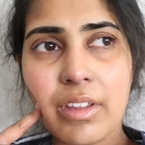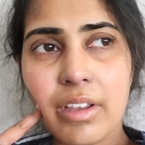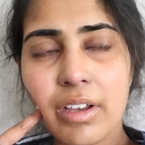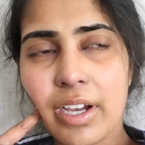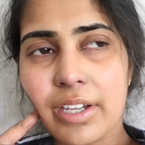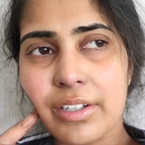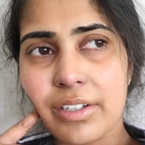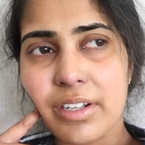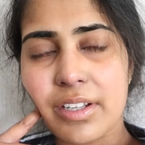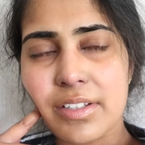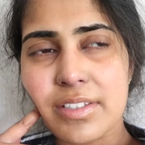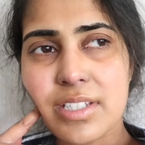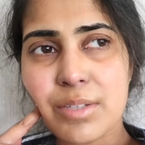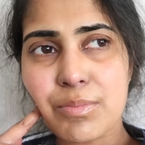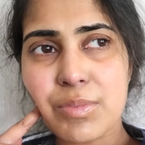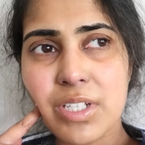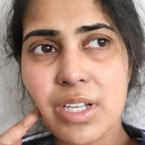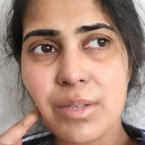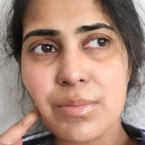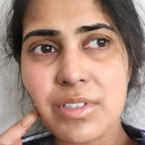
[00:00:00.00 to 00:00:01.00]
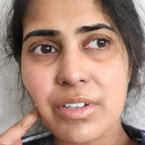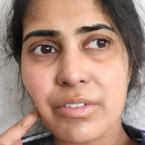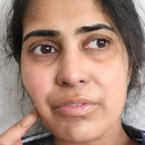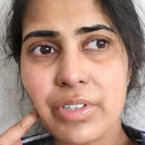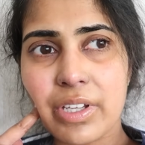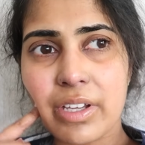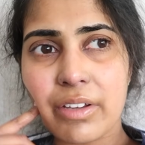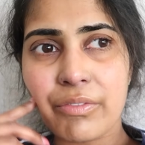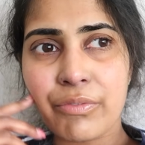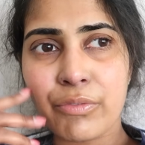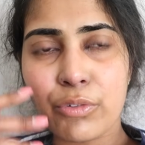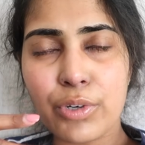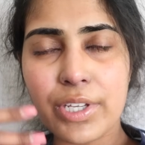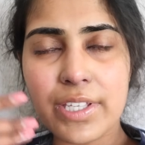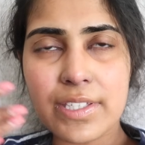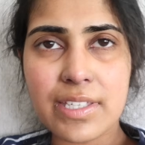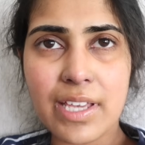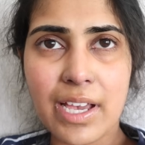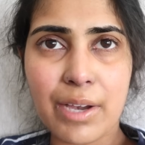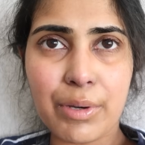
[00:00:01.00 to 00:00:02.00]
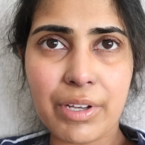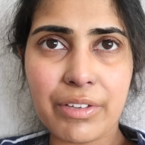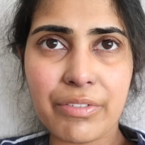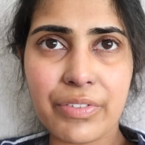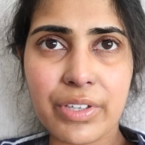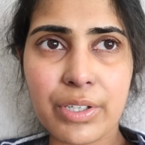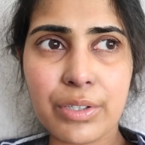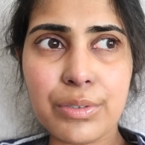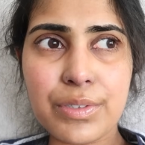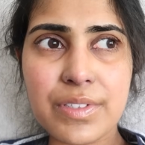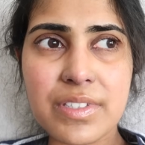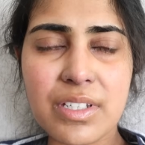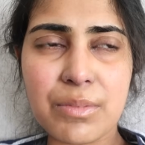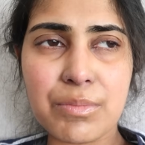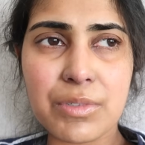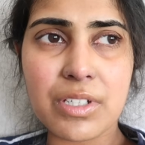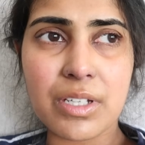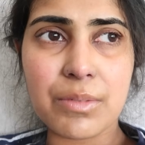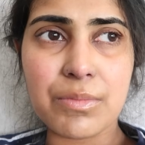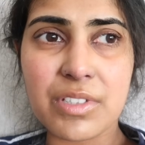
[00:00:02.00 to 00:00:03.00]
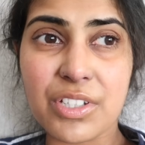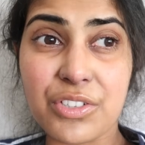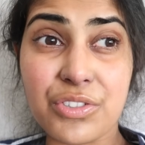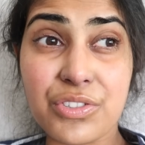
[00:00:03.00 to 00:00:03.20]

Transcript: don't know, sometimes I voice how I feel and sometimes I